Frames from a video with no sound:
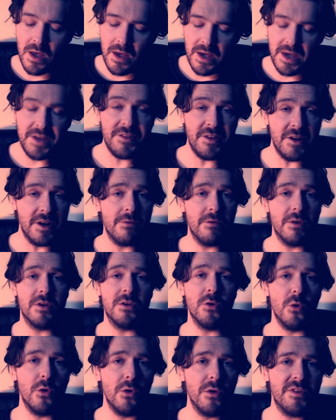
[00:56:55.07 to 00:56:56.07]
he did have a
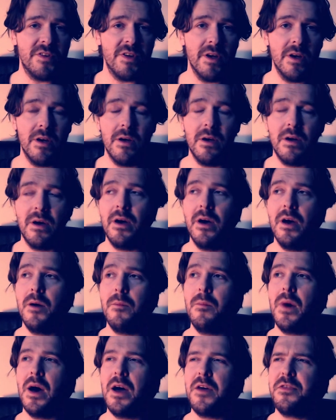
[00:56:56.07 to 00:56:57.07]
daughter,
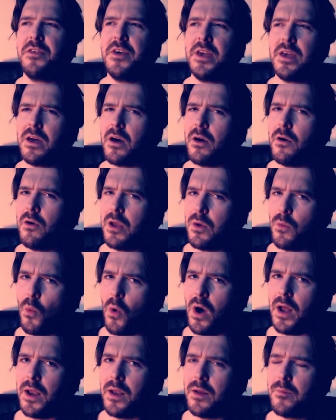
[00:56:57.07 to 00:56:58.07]
I think only
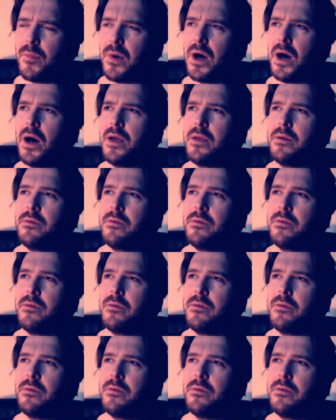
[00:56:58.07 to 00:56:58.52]
one, but